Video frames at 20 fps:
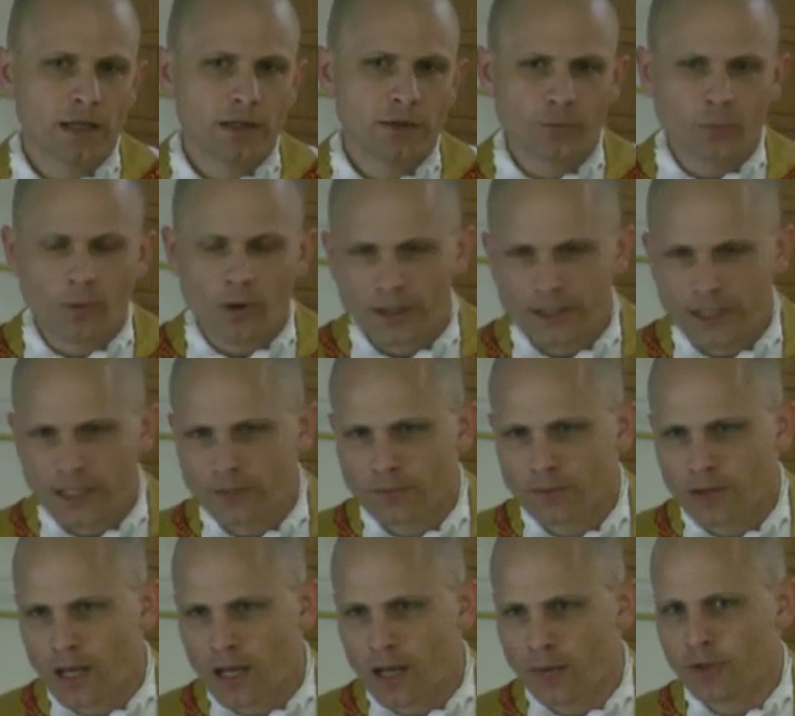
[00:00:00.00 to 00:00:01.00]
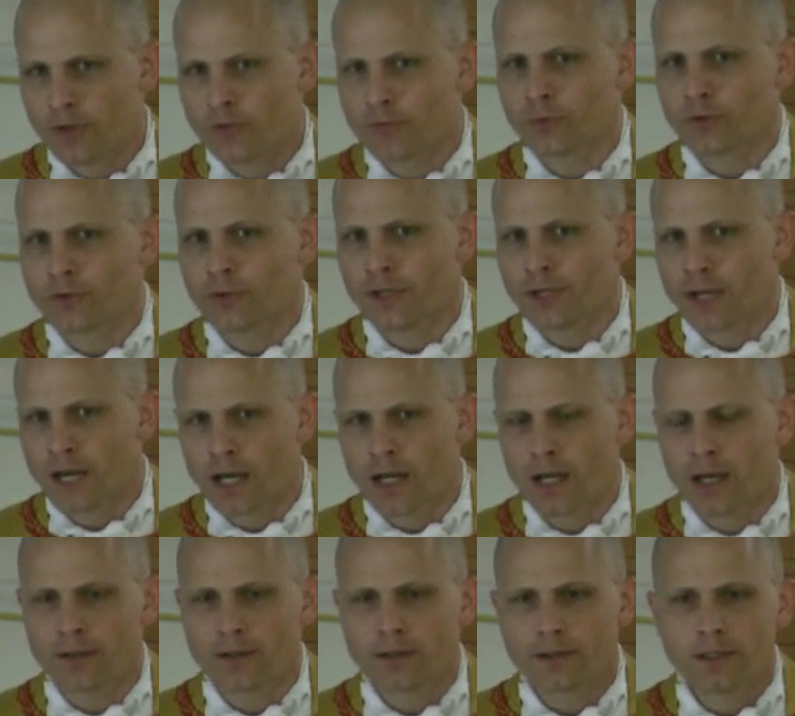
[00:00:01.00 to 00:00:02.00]
And he's walking around, but he's really
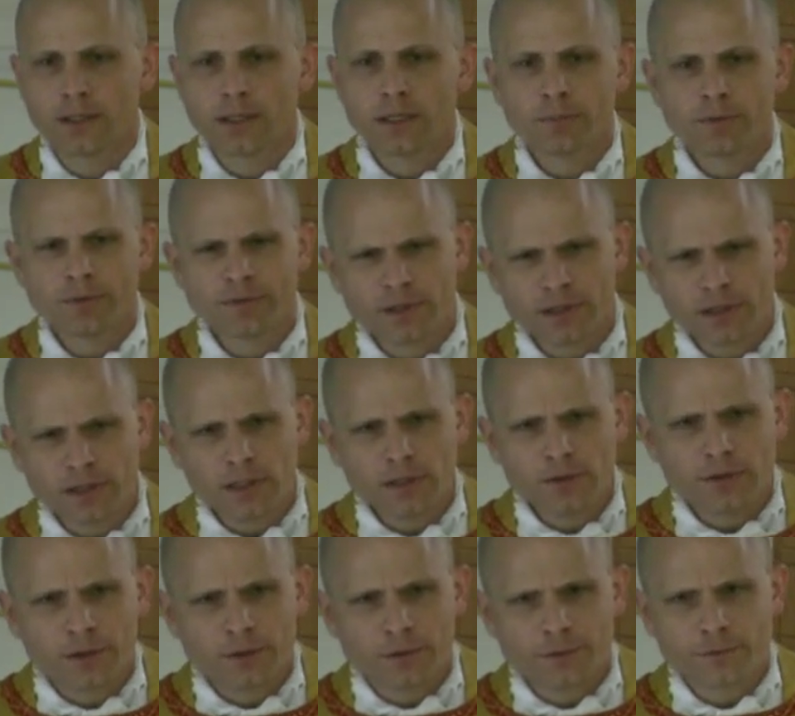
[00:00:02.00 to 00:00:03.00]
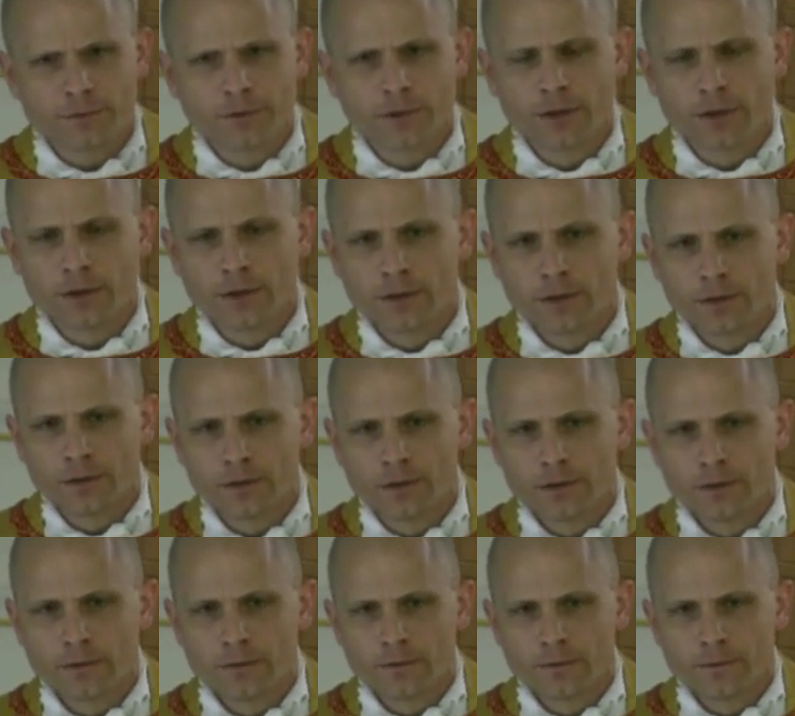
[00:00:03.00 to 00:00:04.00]
God. But then he does
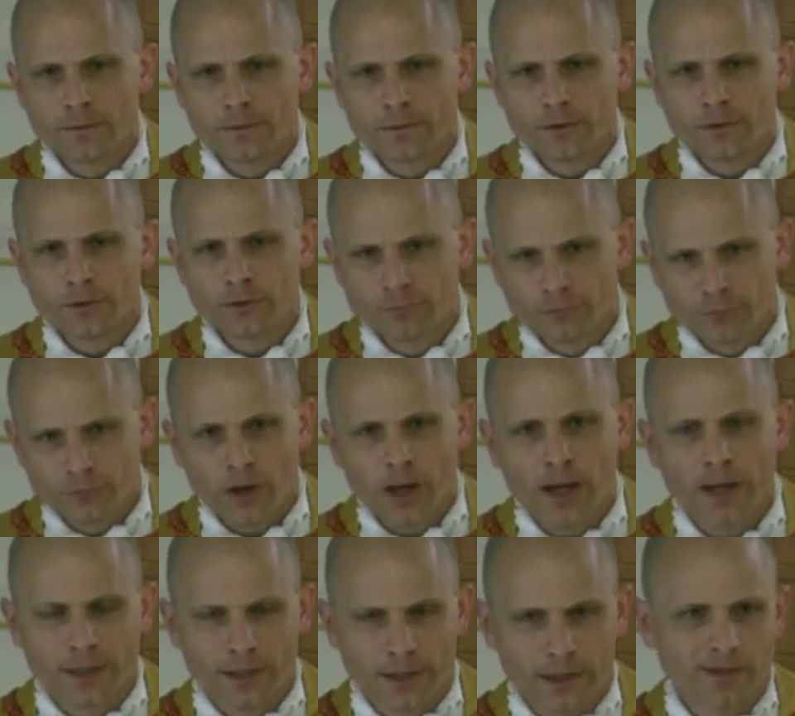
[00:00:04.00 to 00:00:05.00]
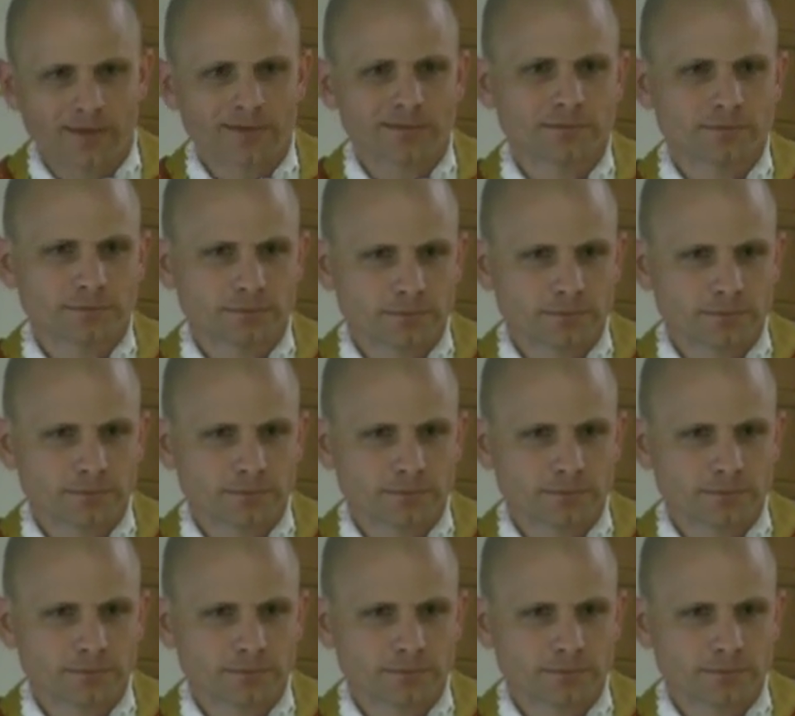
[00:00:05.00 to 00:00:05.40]
Good Friday.